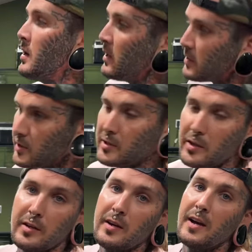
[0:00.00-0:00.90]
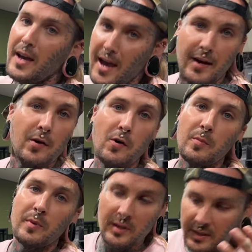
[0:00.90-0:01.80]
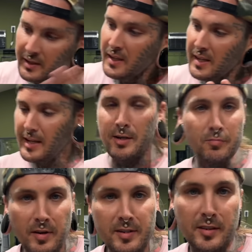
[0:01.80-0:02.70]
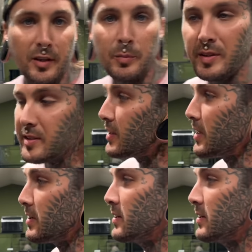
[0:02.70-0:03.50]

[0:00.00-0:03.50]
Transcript: just so they're at home and can rest a little bit tonight.